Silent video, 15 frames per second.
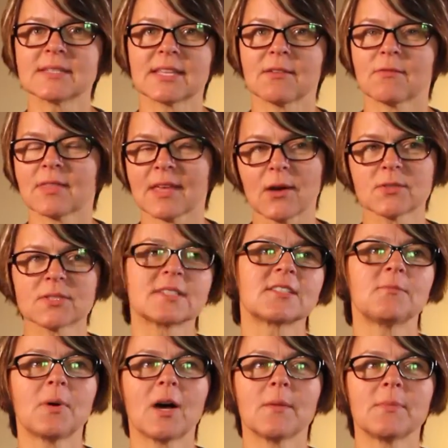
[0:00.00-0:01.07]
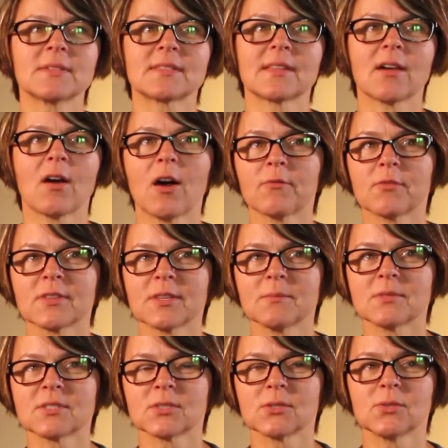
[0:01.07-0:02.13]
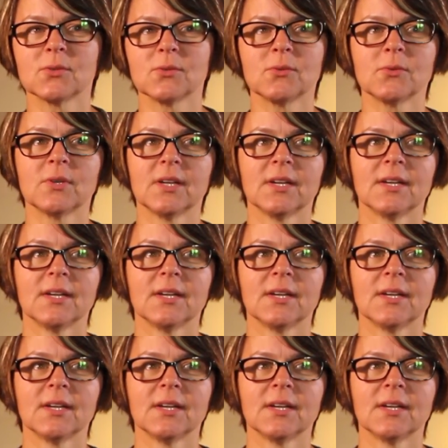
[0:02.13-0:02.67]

They have thousands of bobbins. They offered them to